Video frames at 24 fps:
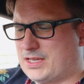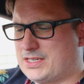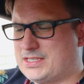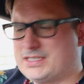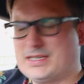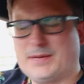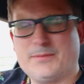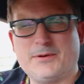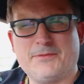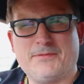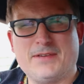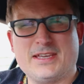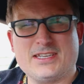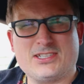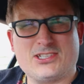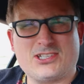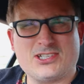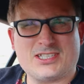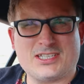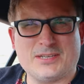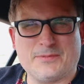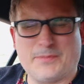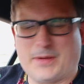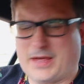some of it is
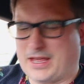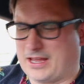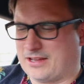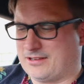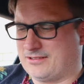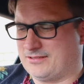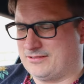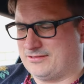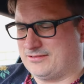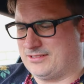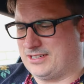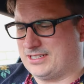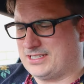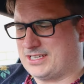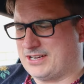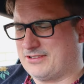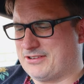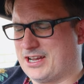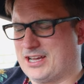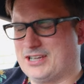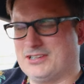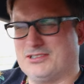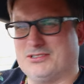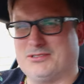just a bit, I don't
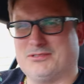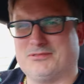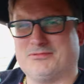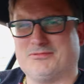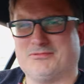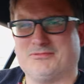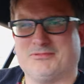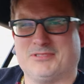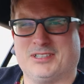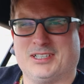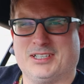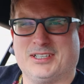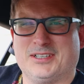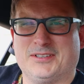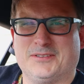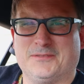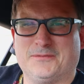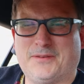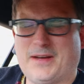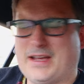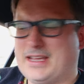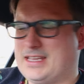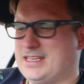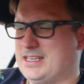know,
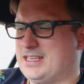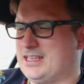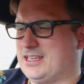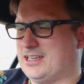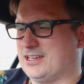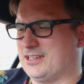vague.